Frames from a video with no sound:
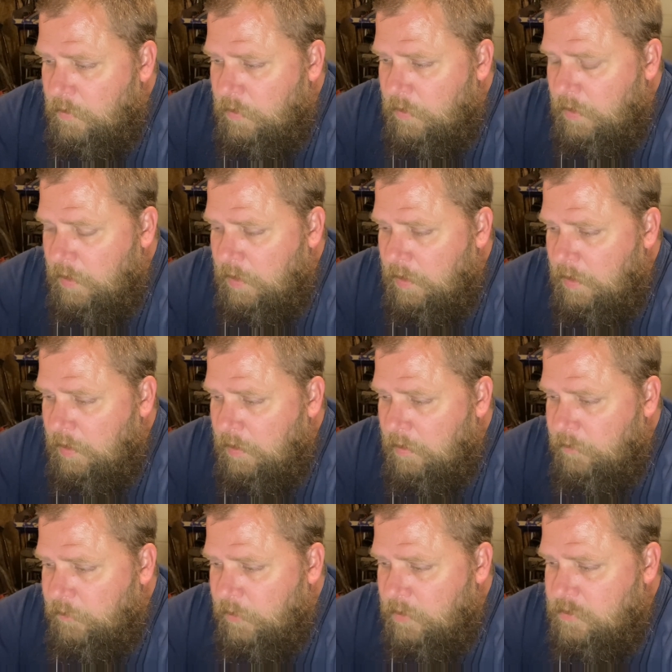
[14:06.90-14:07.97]
the
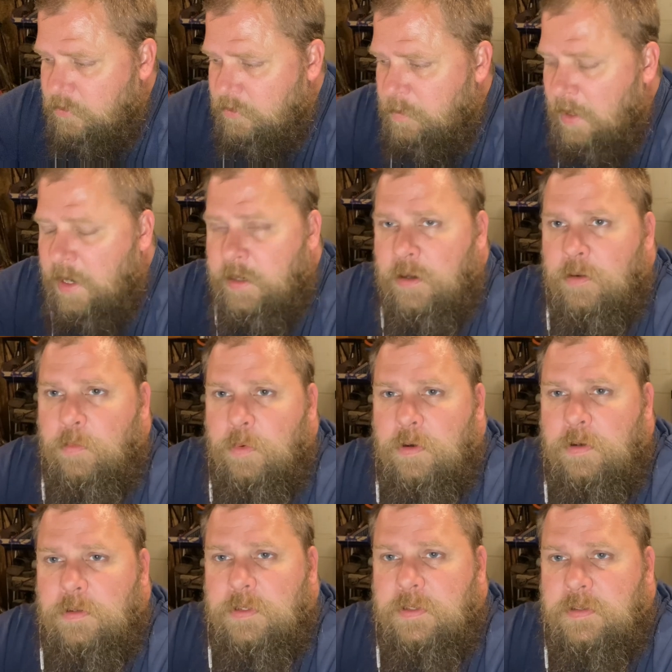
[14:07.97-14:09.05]
first responder
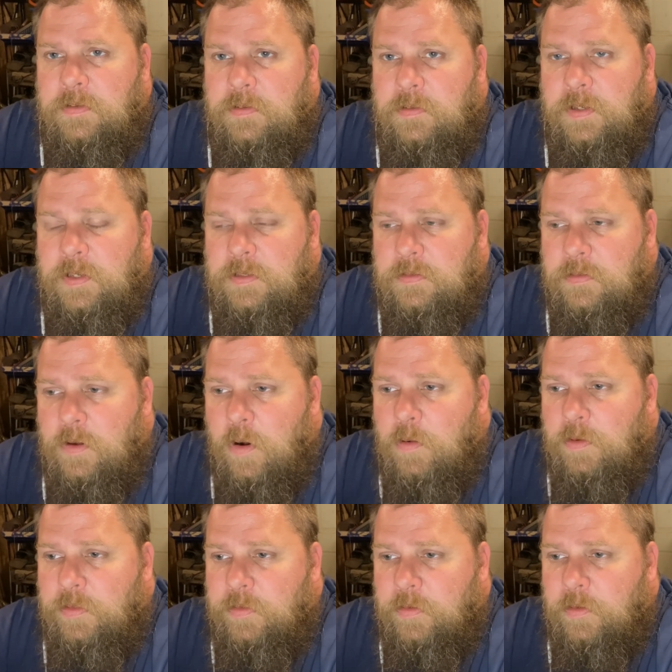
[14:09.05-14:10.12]
world is
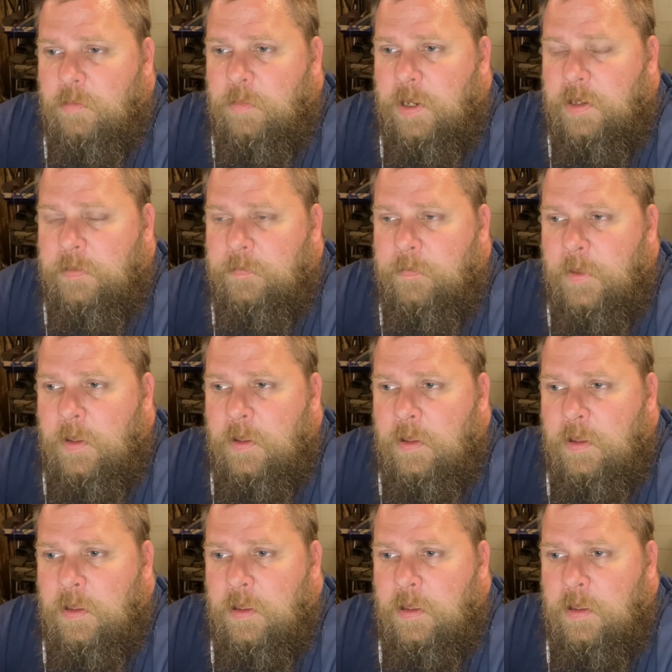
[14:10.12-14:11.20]
going through, but
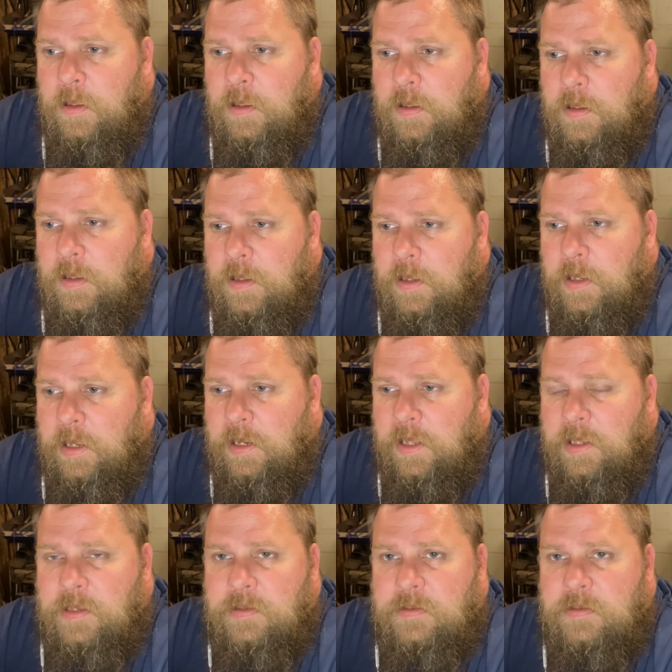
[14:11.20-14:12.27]
it
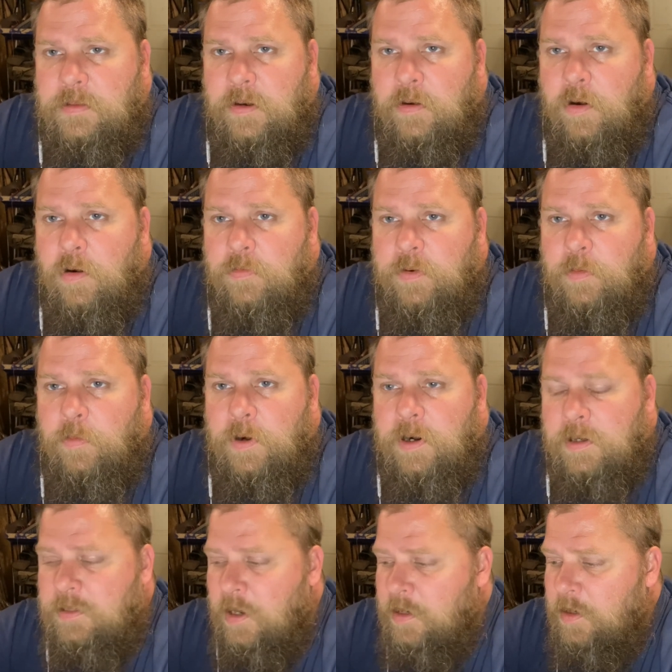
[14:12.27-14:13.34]
is. They're
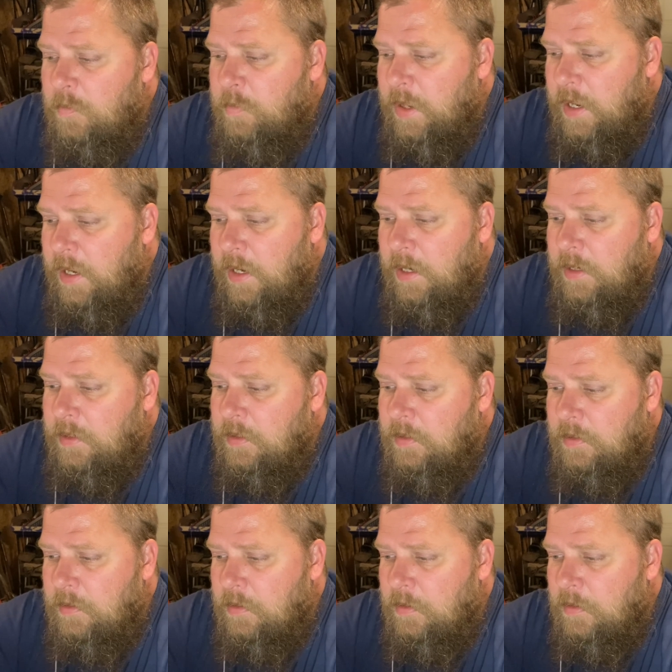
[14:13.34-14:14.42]
overworked, underpaid,
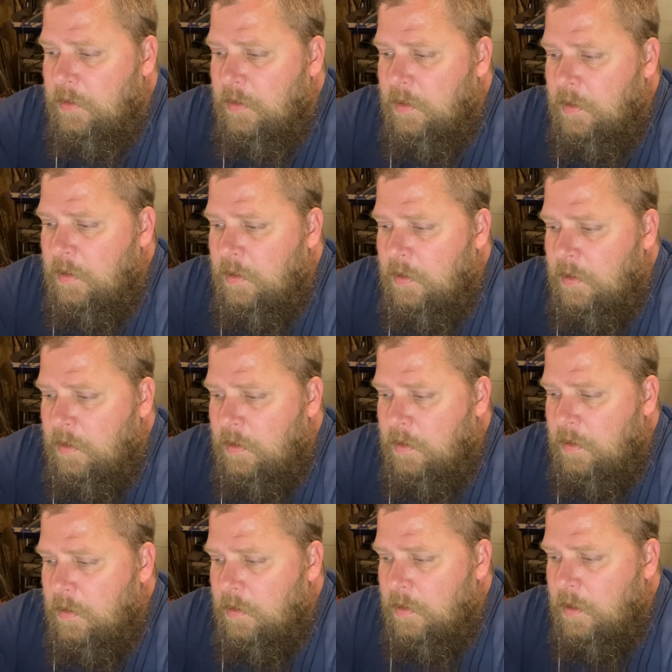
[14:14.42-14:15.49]

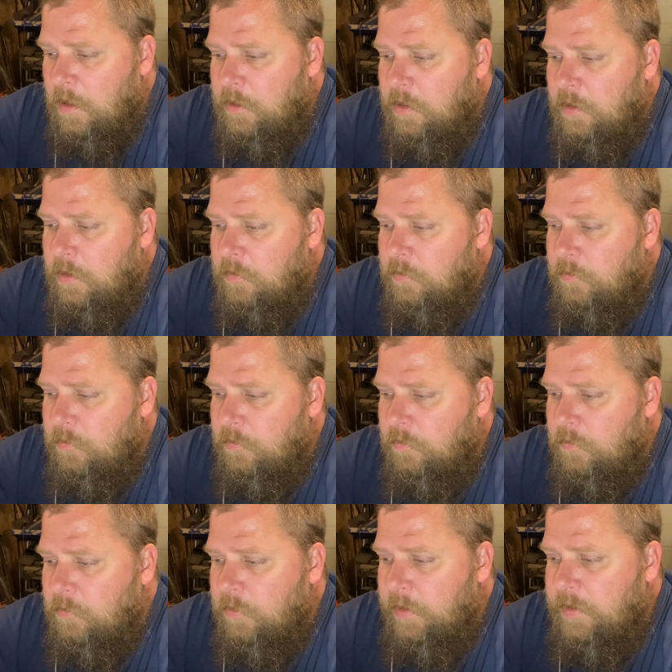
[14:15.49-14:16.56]

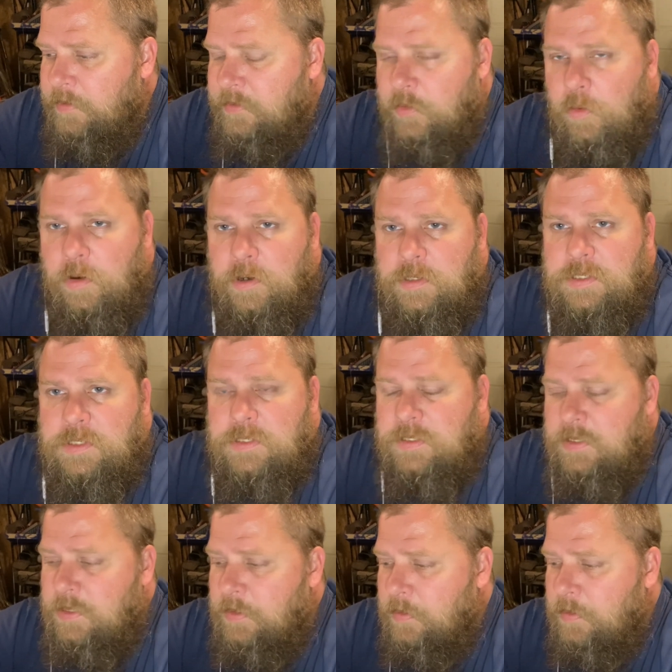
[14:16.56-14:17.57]
under-resourced.